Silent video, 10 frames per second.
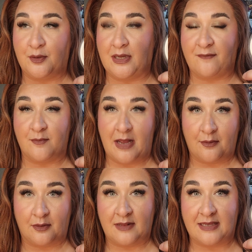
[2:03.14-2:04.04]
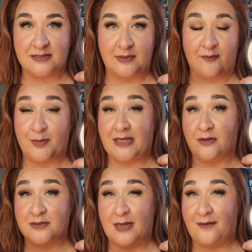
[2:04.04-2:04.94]
could get from Hourglass or whatever, but they
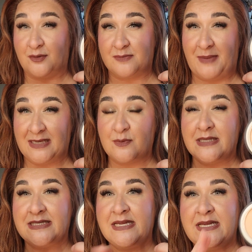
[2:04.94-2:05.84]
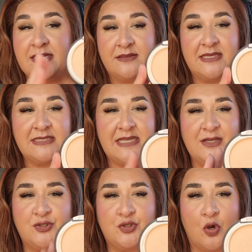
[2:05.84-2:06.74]
also have those baked ones. This
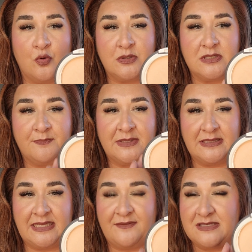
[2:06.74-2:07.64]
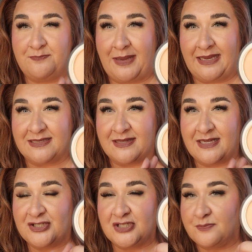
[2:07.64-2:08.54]
I don't believe is baked. I
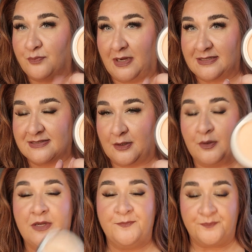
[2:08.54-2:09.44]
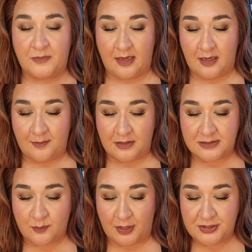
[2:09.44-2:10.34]
think it's just pressed. So um, I'll
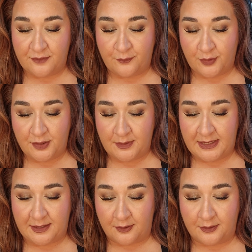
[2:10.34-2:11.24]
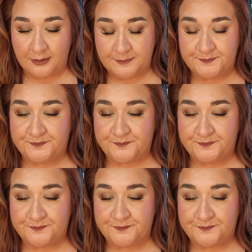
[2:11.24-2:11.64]
swatch it for you here.